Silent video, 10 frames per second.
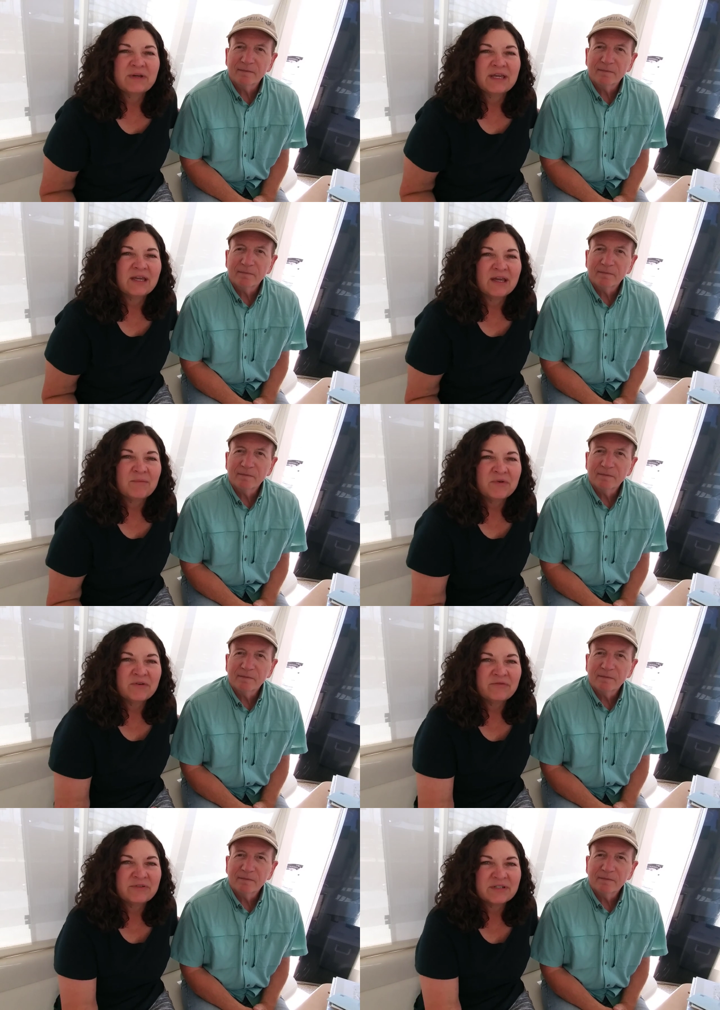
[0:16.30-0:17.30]
Speaker 1: we
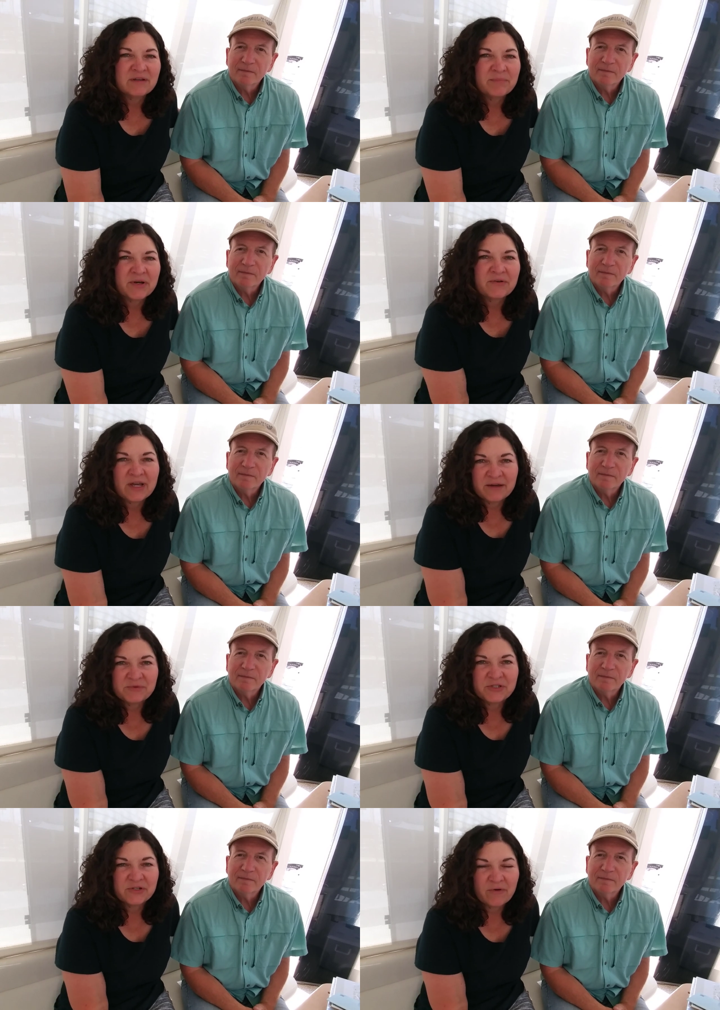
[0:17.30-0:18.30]
moved the boat
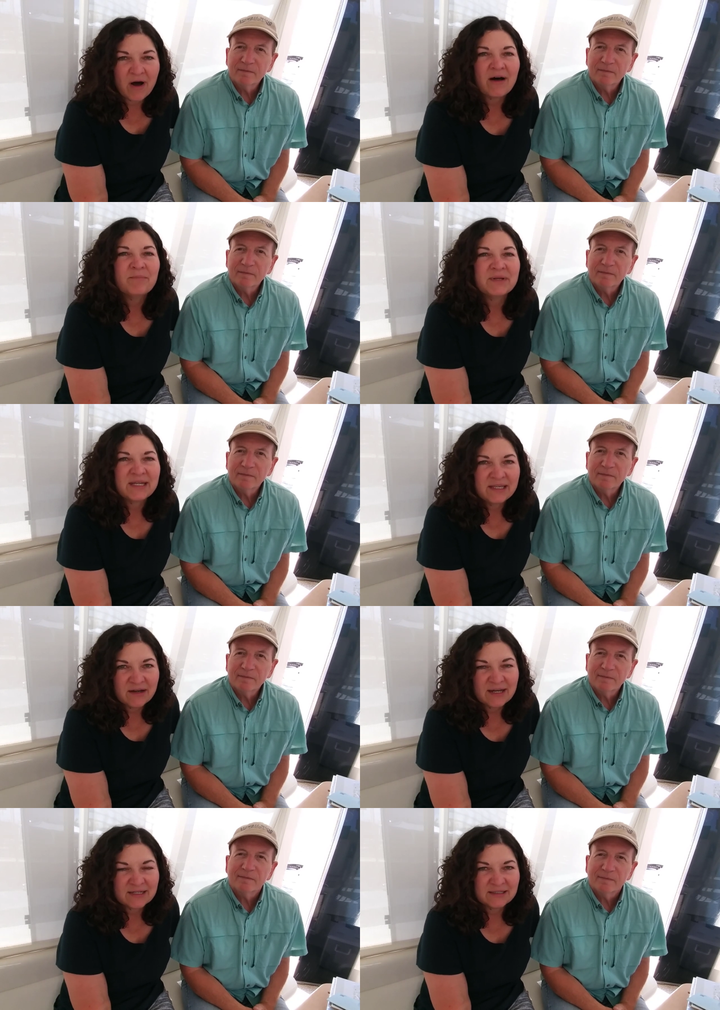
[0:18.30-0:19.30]
up to Albany
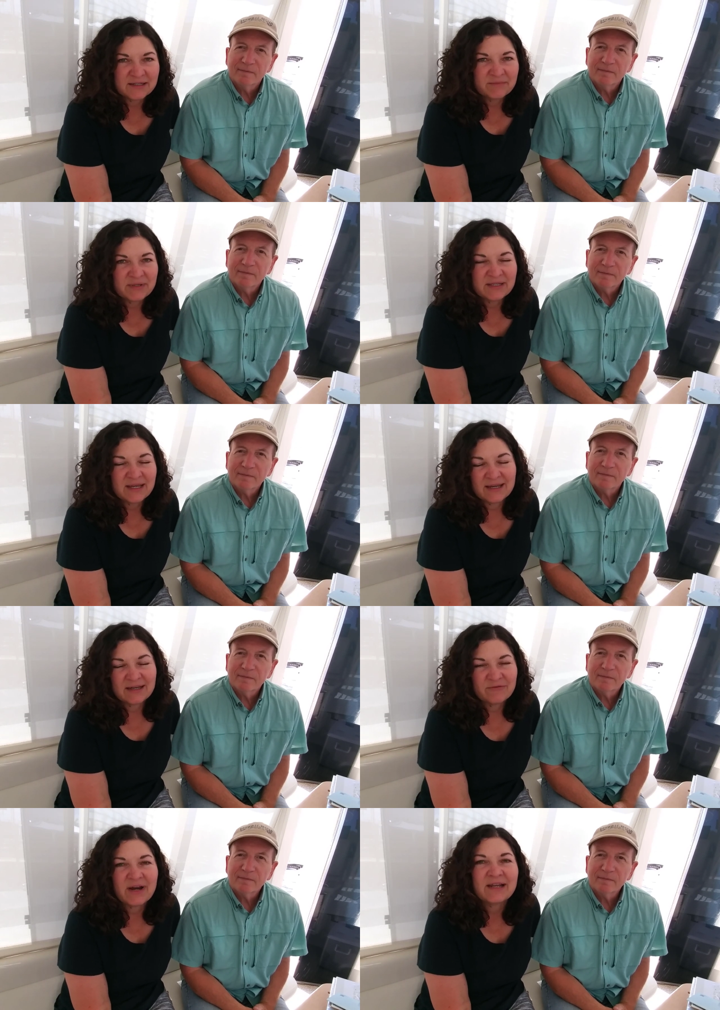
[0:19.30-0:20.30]
Yacht Club
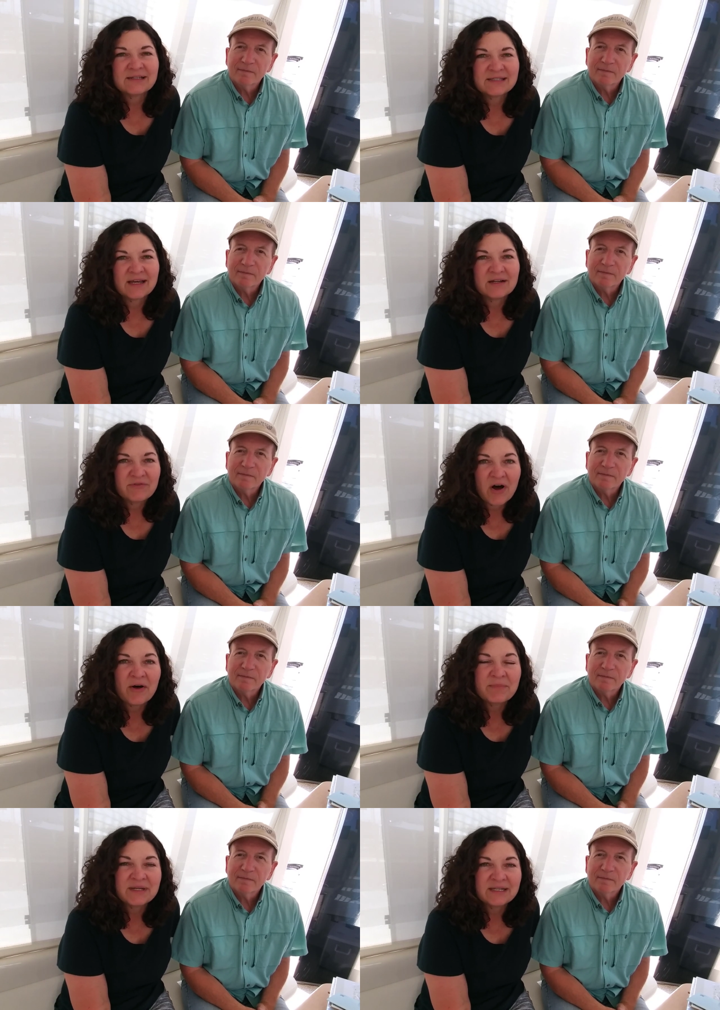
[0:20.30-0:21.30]
right outside of
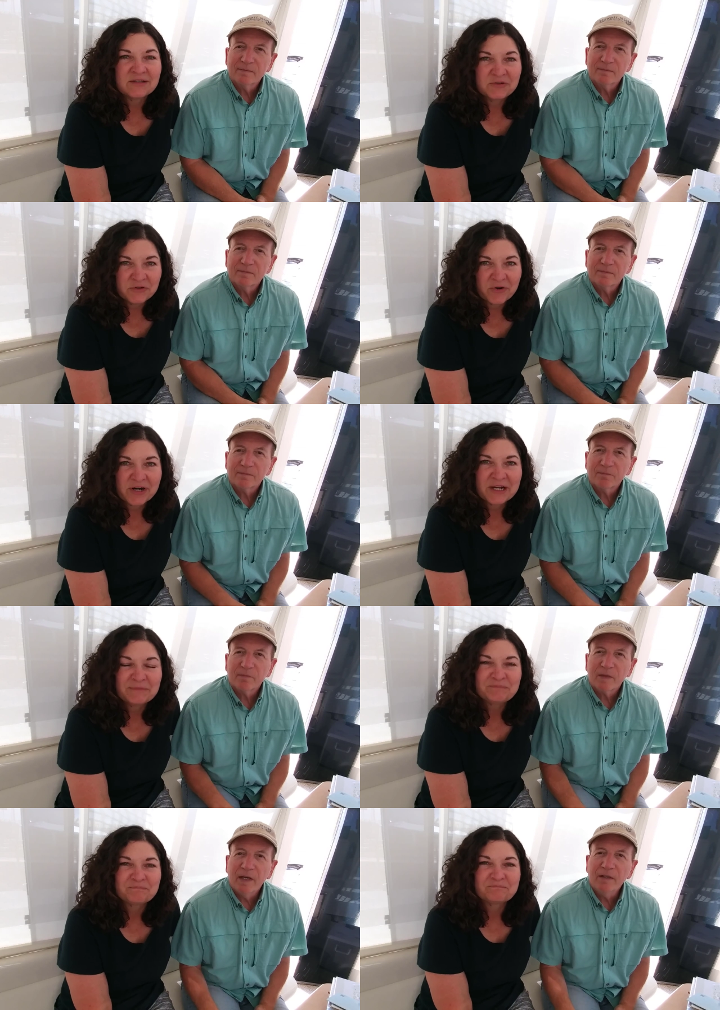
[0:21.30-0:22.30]
Albany, New York.
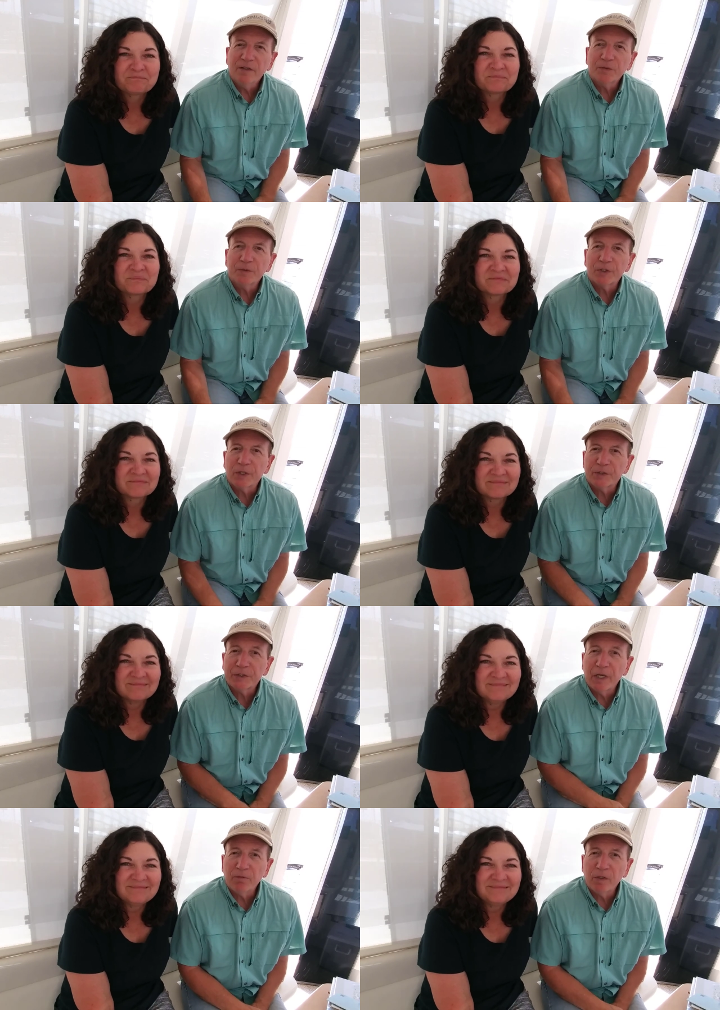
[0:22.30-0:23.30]
Speaker 2: And this was our
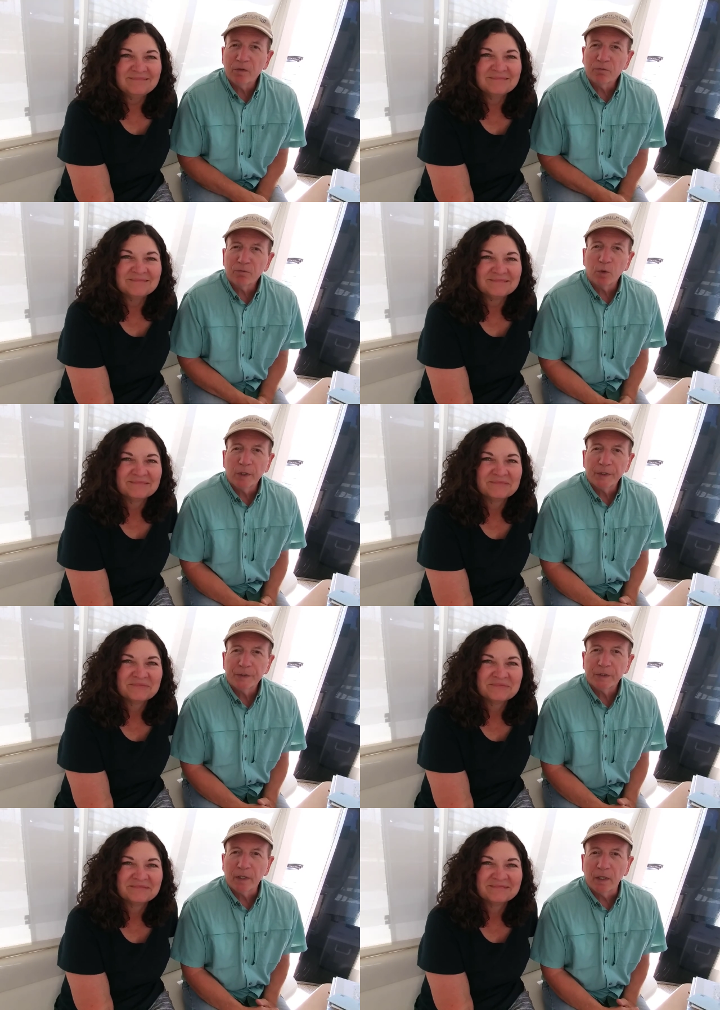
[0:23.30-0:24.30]
7th
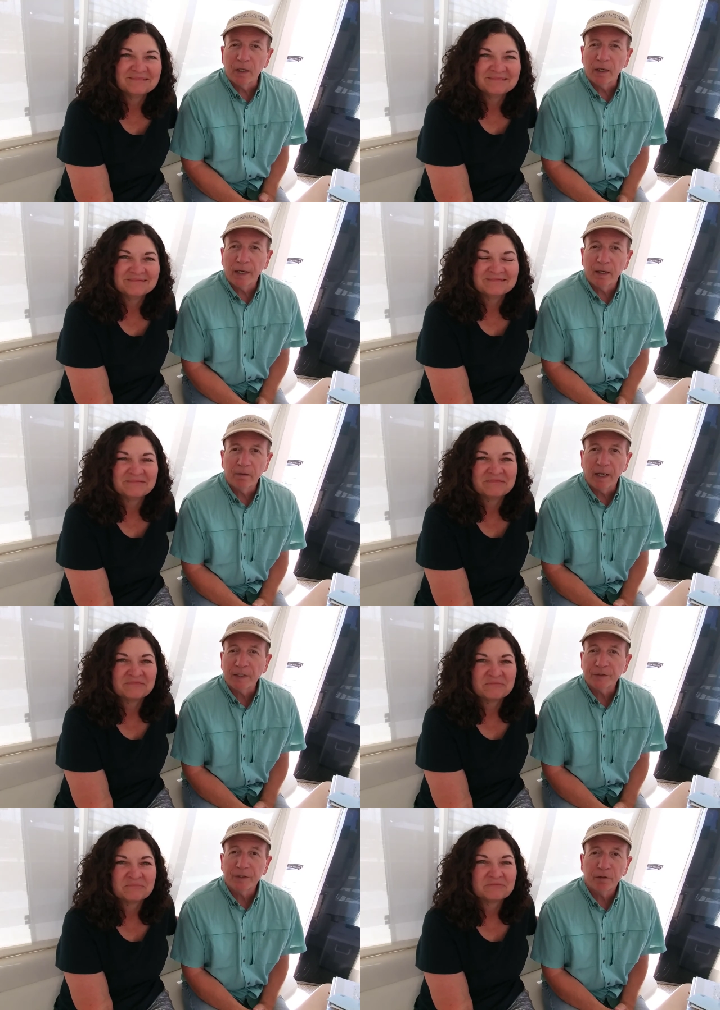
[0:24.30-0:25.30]
voyage, and
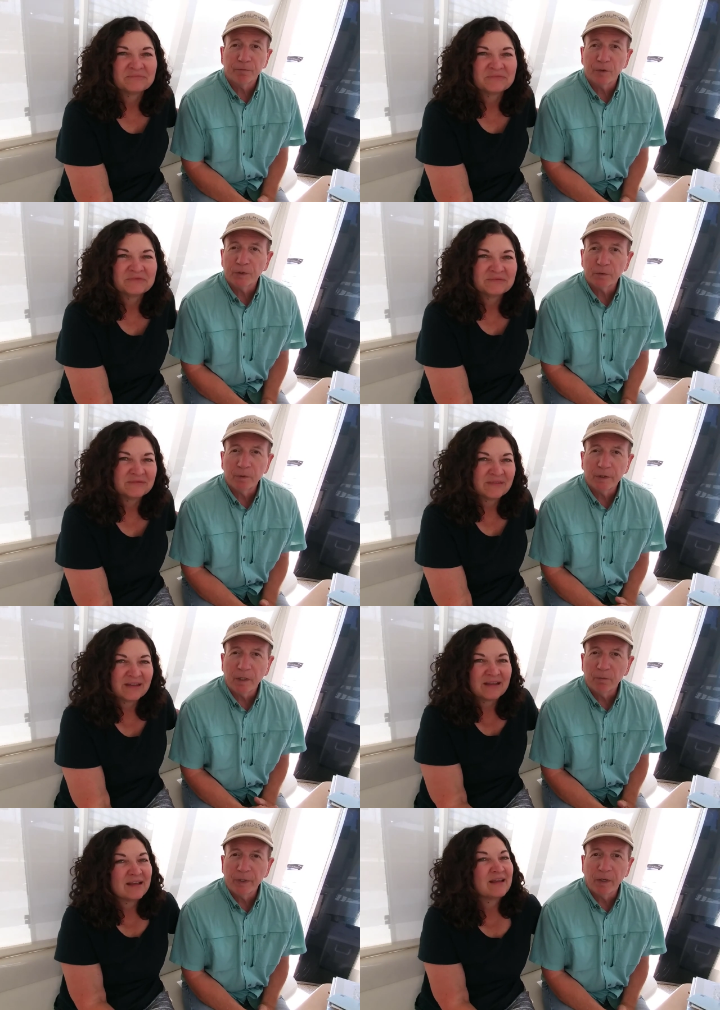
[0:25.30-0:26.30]
actually the first one
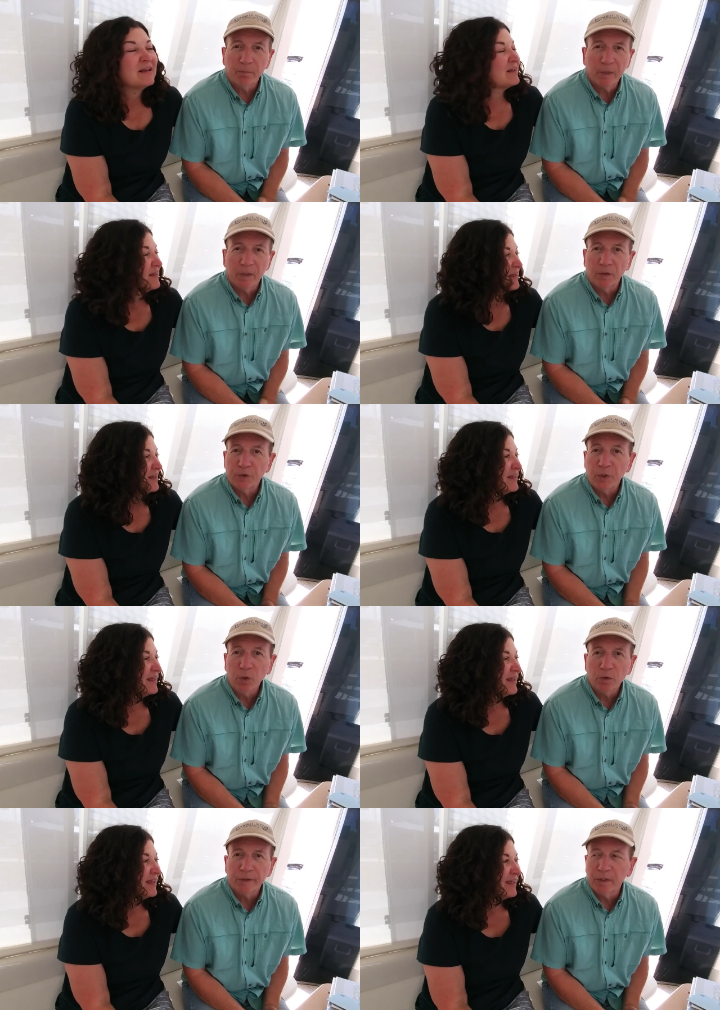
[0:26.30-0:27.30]
that we have been
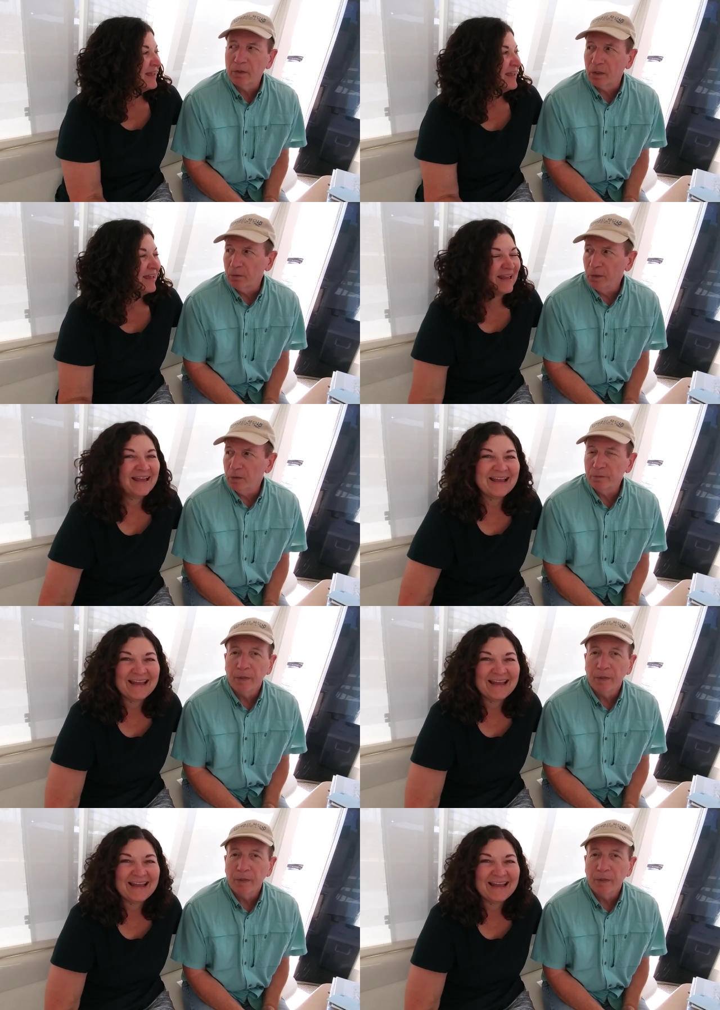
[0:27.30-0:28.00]
totally on our own.